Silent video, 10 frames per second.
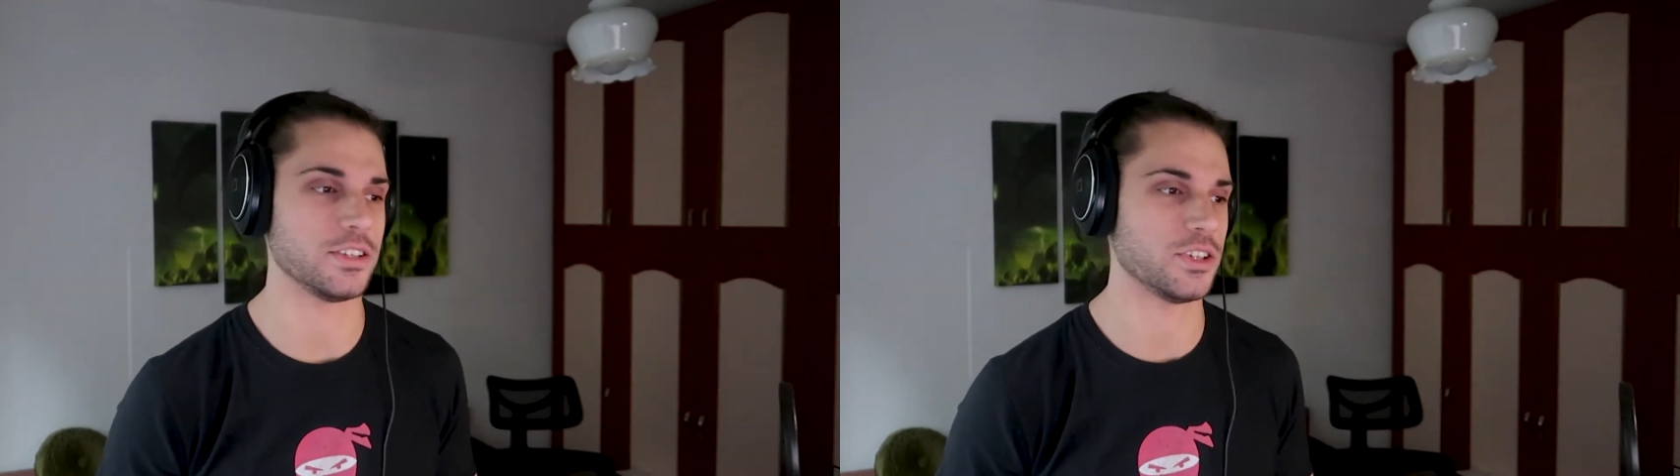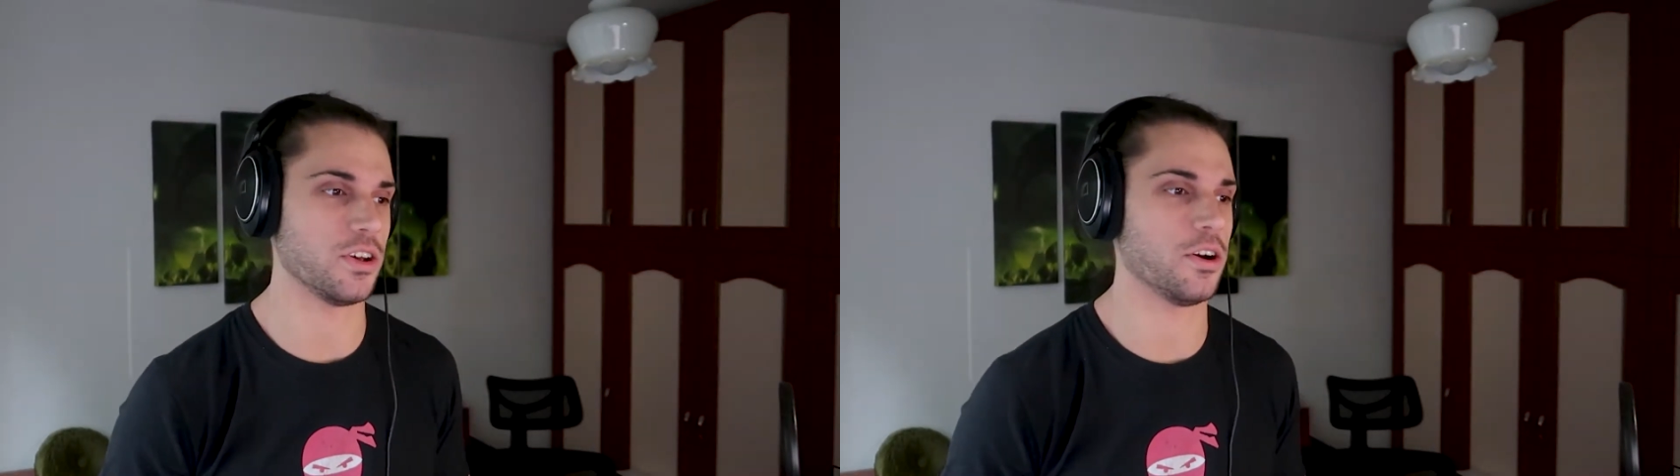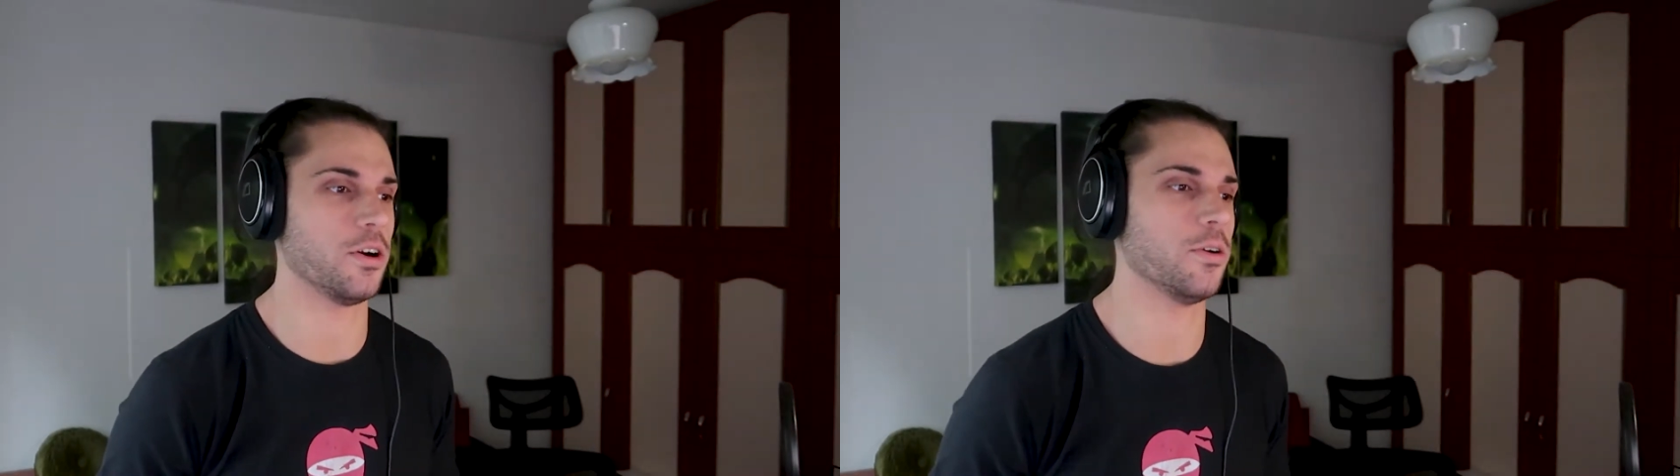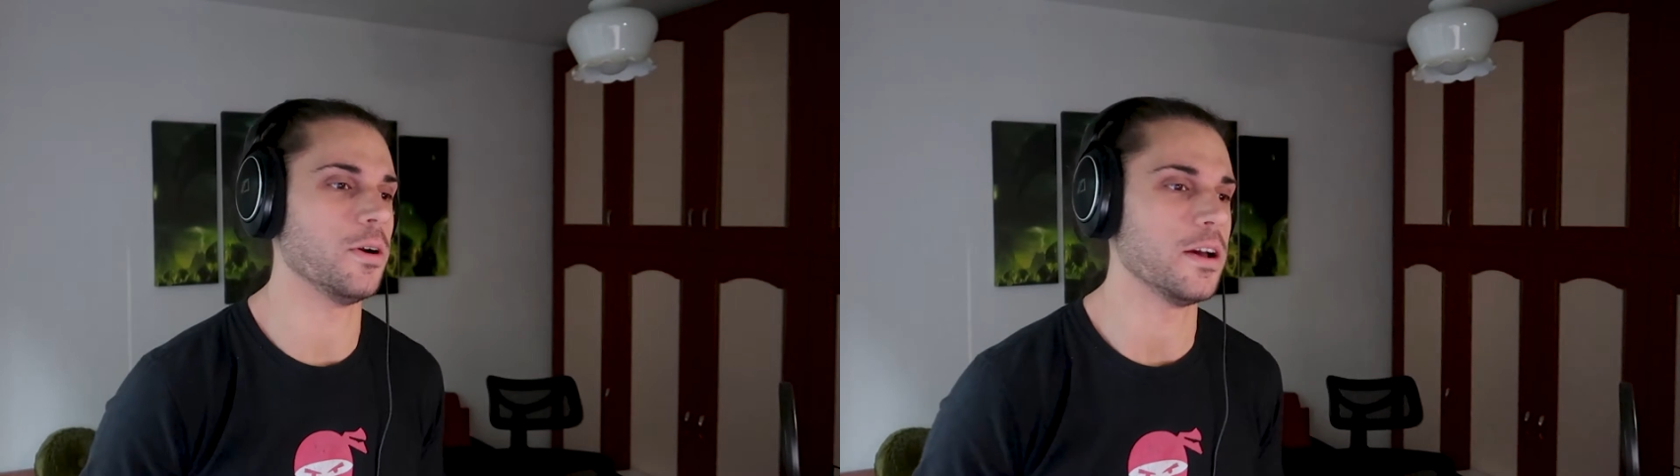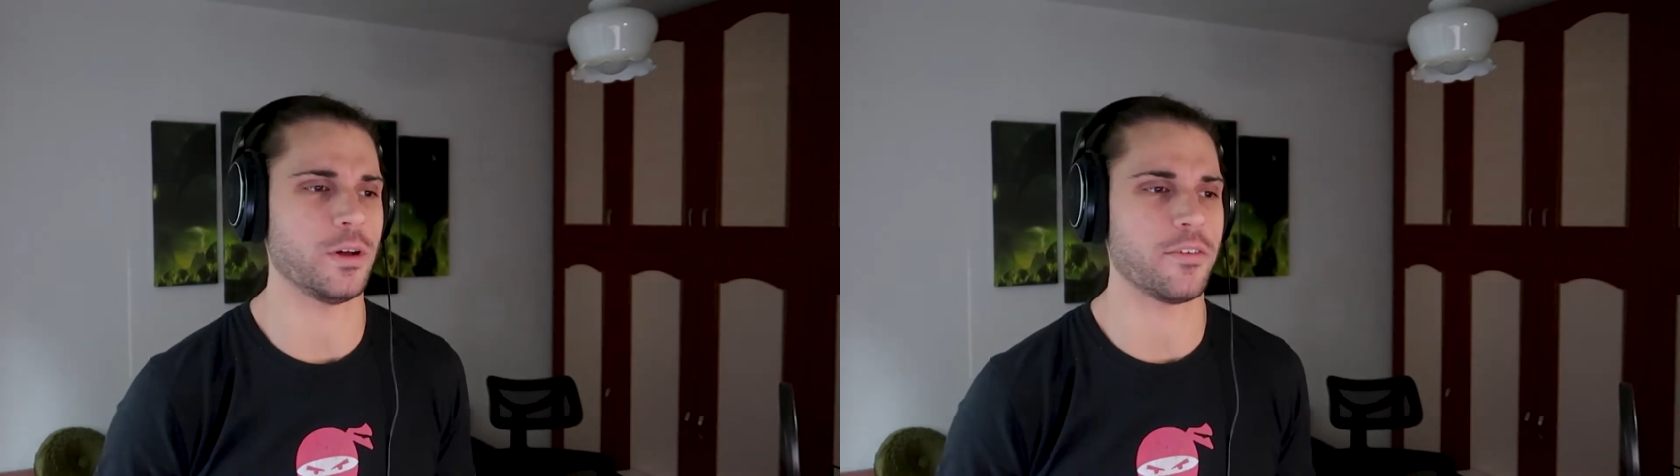
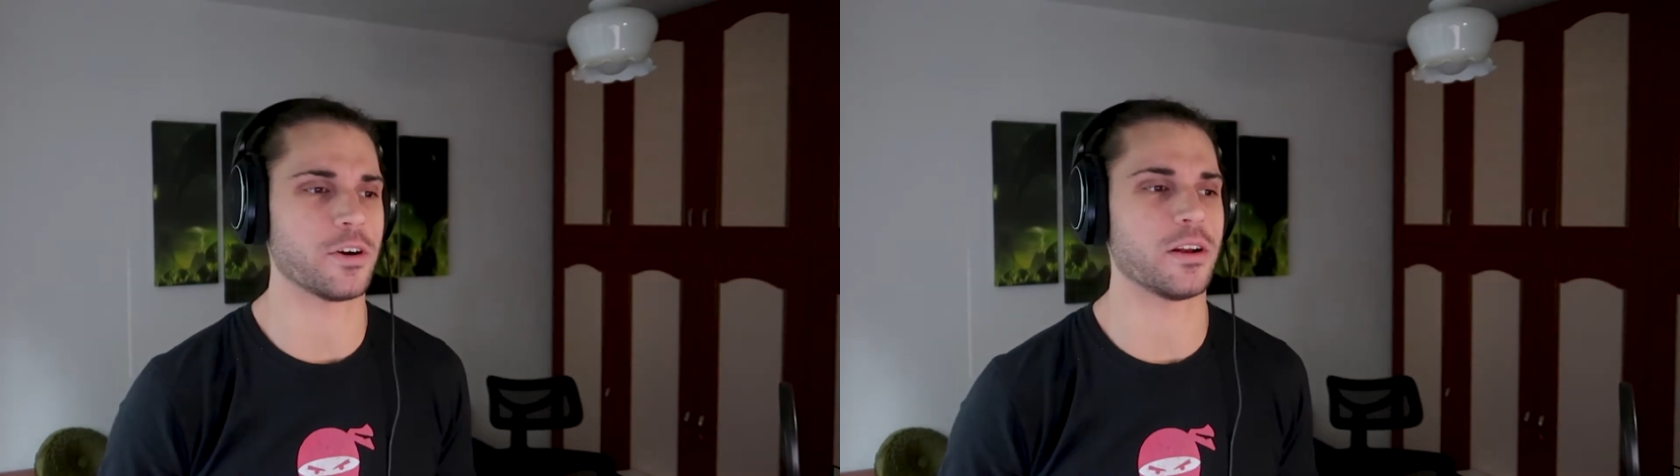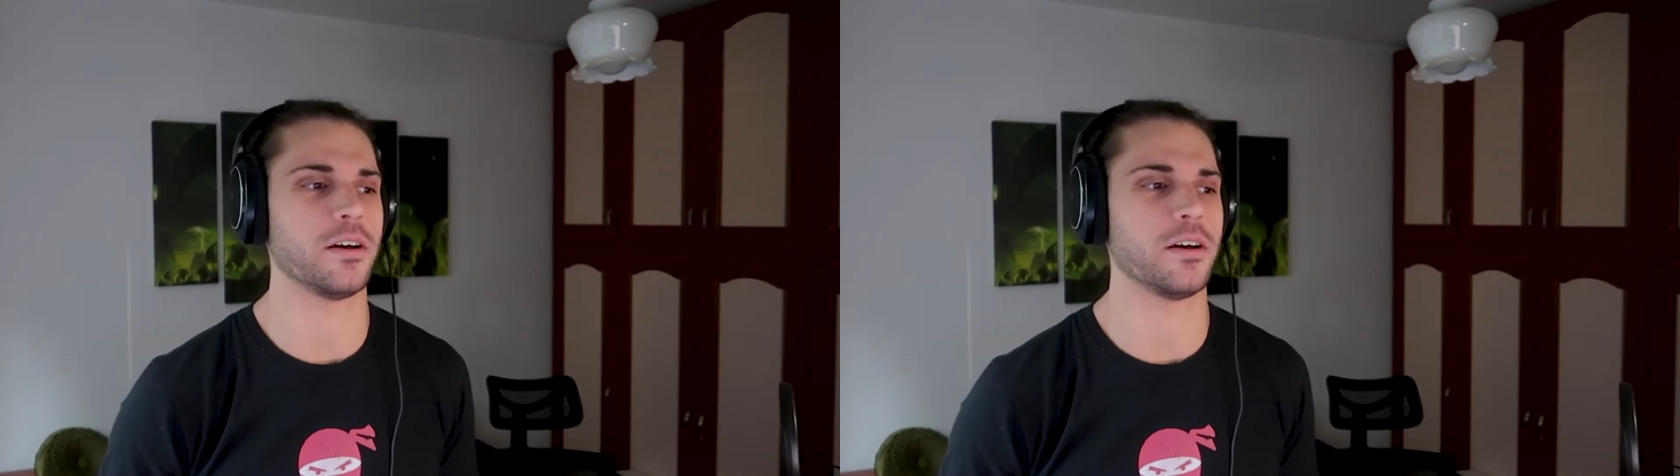So whenever